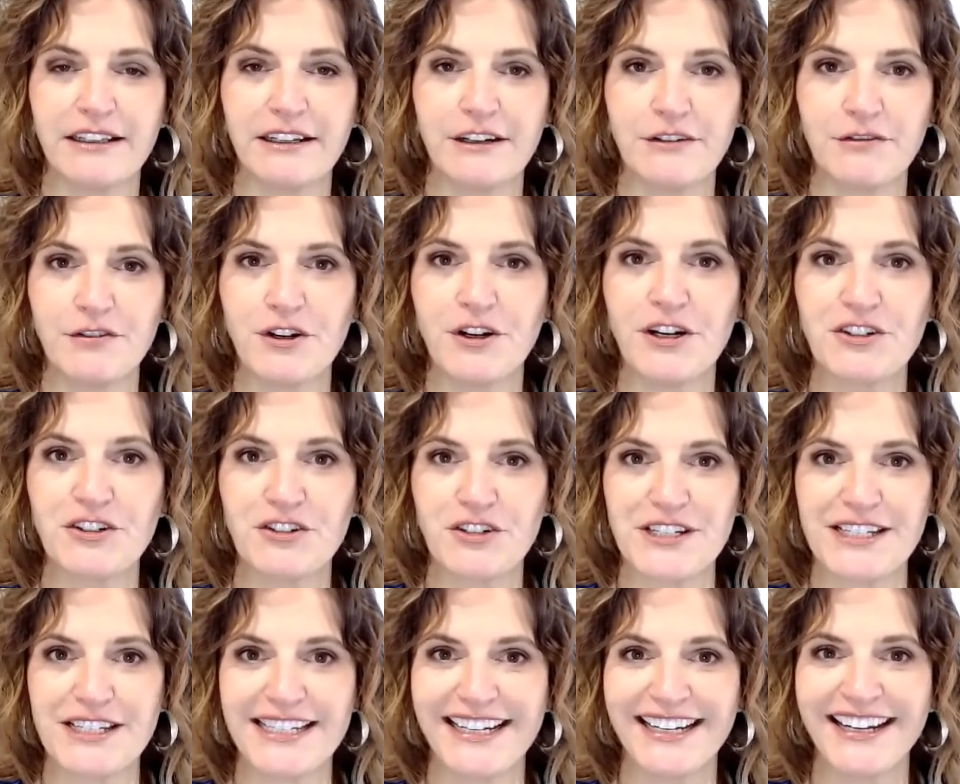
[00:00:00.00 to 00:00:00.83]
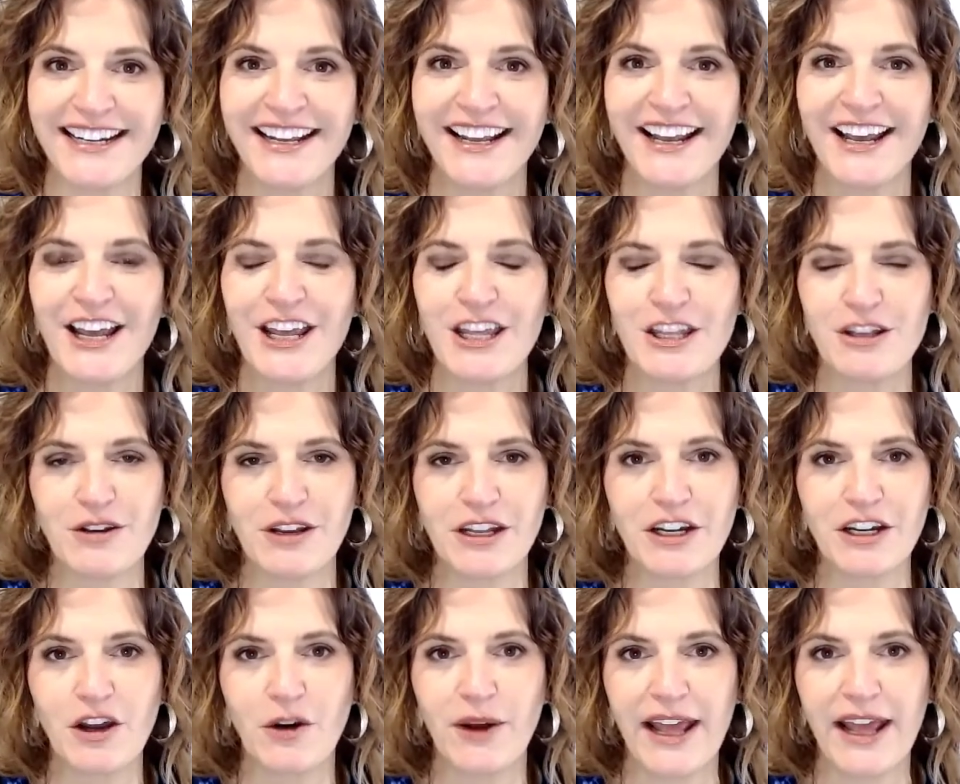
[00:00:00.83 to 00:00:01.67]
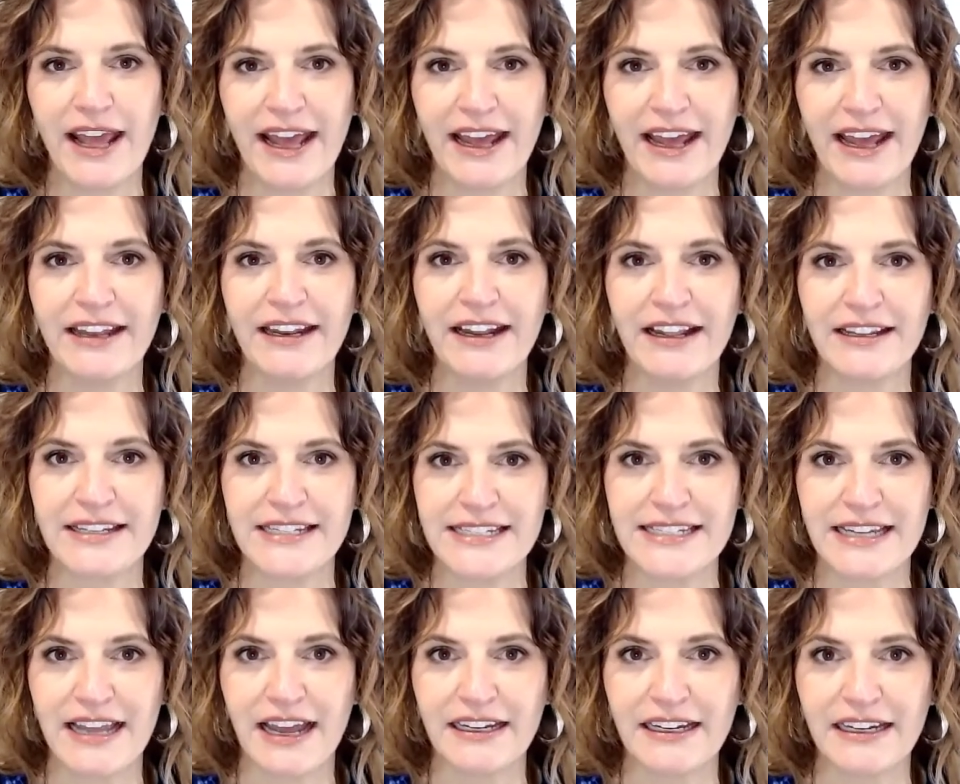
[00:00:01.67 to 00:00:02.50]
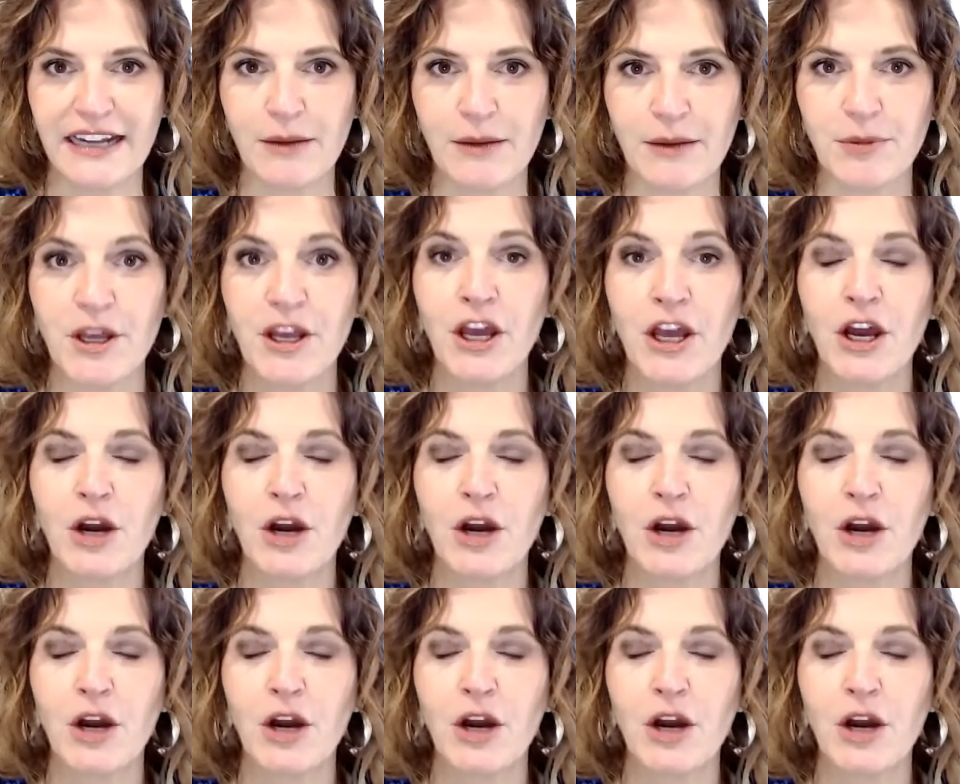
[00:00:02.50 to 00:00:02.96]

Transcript: And if you're interested, you can go ahead and sign up.